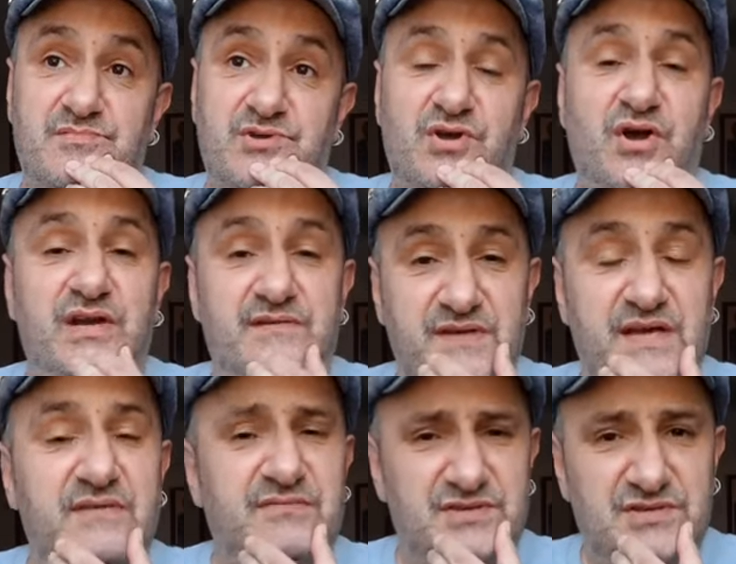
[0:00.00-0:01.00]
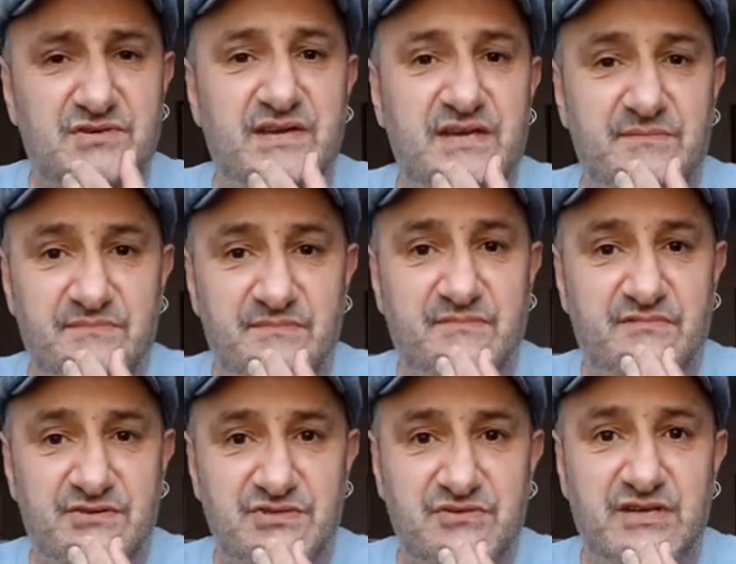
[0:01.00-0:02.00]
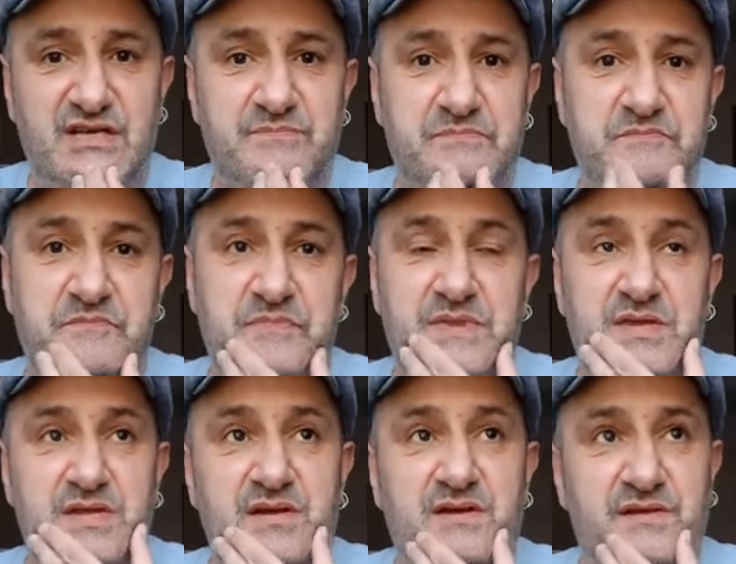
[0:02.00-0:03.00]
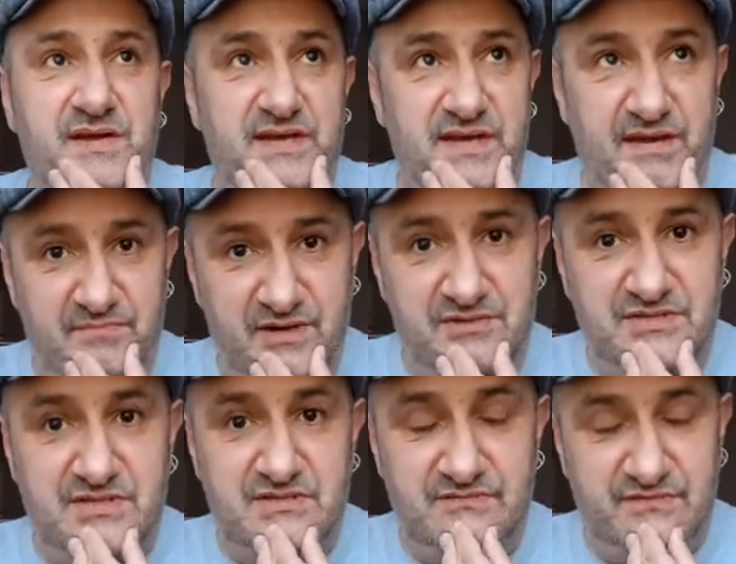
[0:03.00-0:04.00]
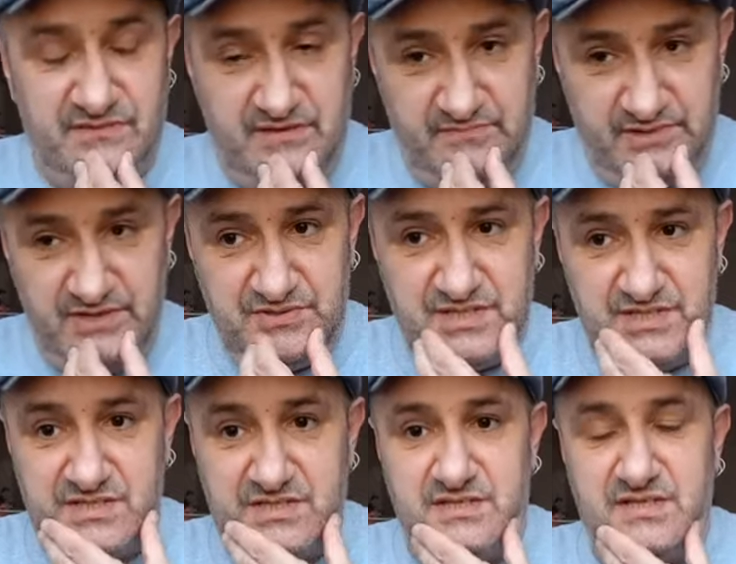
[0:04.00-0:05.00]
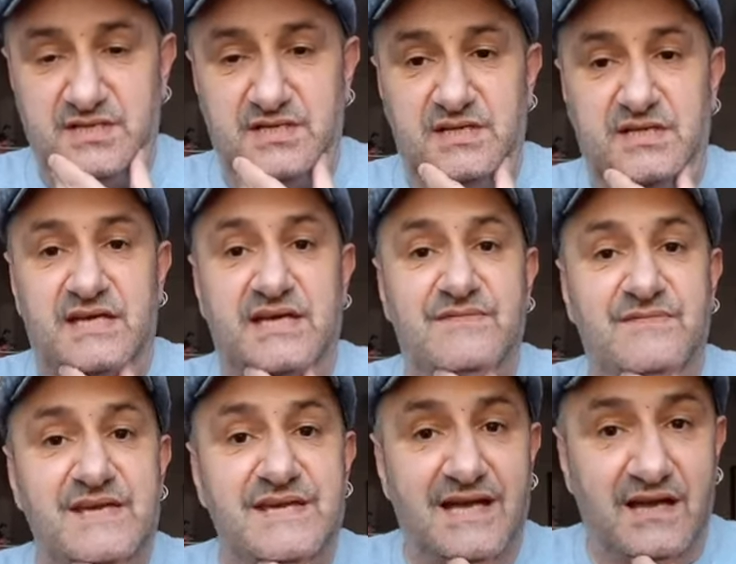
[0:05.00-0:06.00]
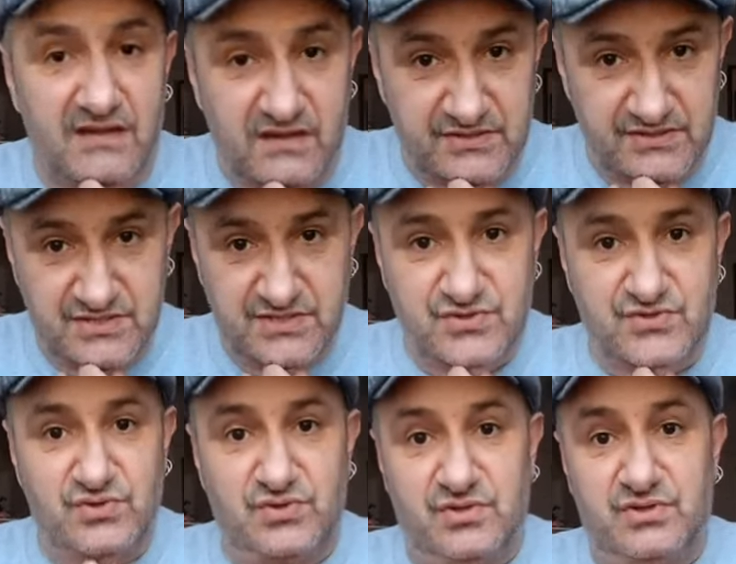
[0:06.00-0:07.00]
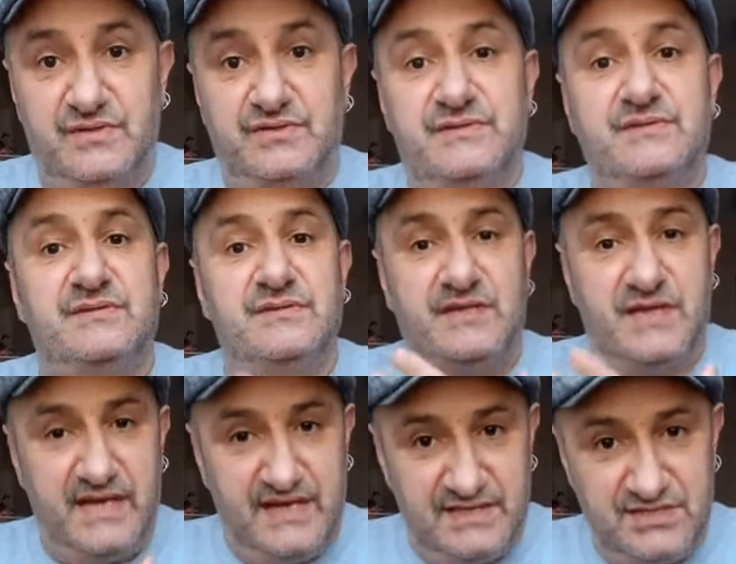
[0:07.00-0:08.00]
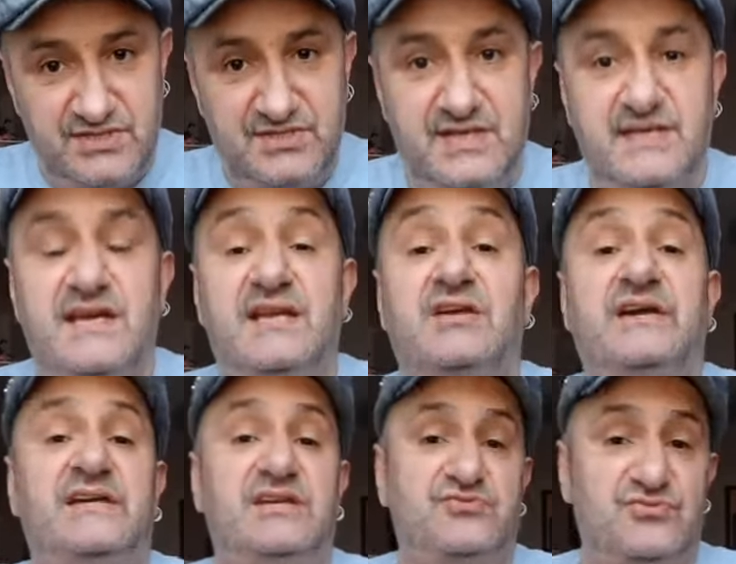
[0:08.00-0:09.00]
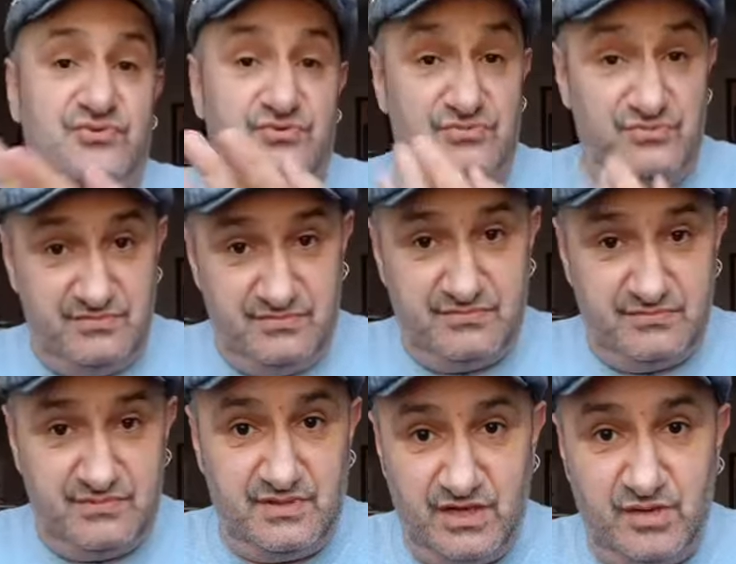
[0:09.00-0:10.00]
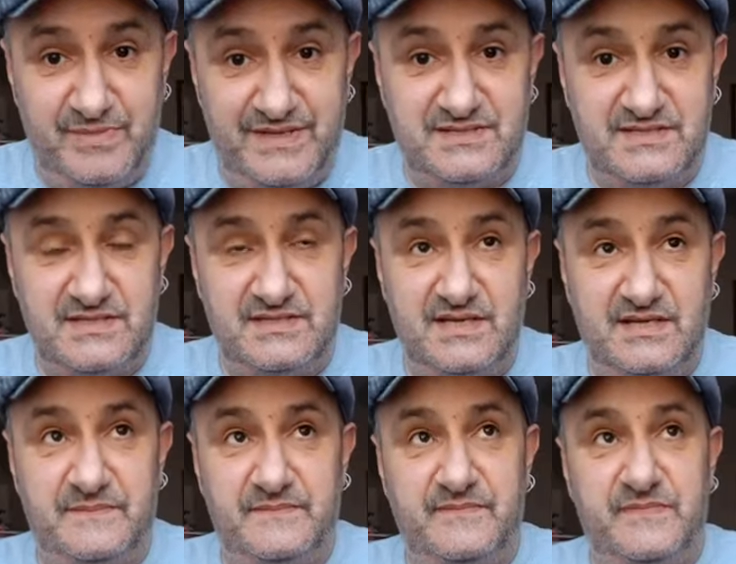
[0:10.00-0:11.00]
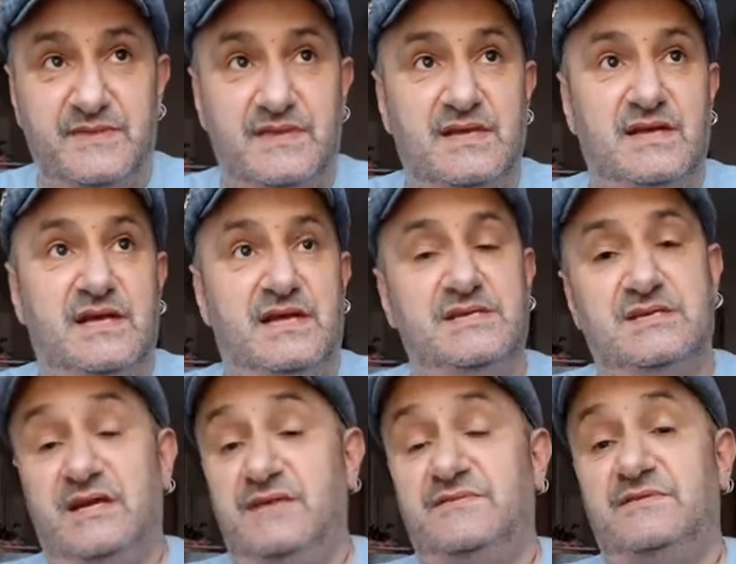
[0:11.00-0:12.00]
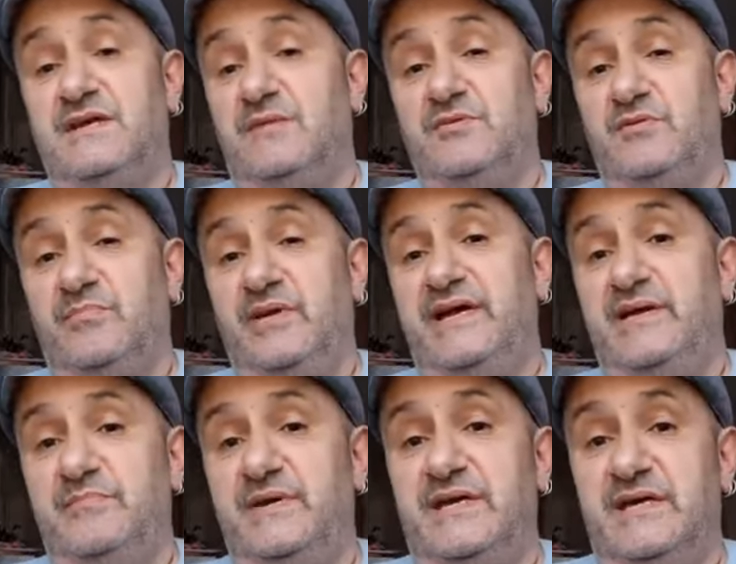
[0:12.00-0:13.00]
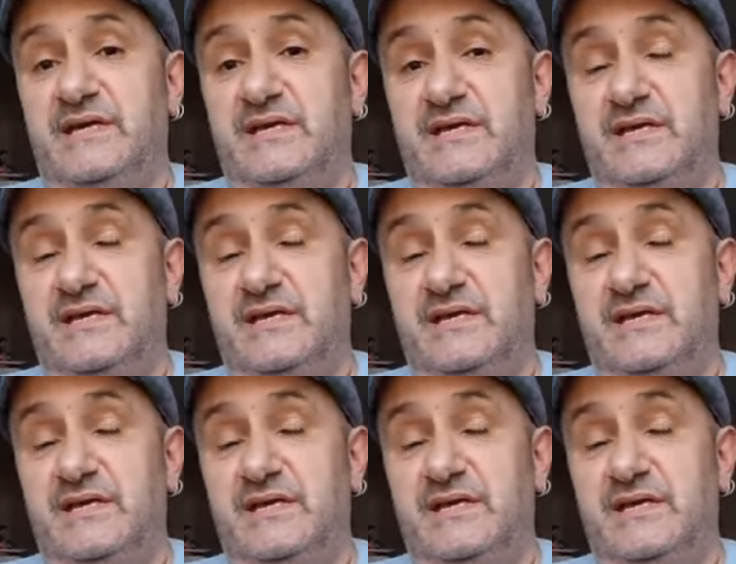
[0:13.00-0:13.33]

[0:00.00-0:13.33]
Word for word: Kind of yeah, frustrating frustrating in Kambosos for Kambosos, if he can't draw Haney's sting like he drew Lopez's sting, he's going to have to come to a plan B.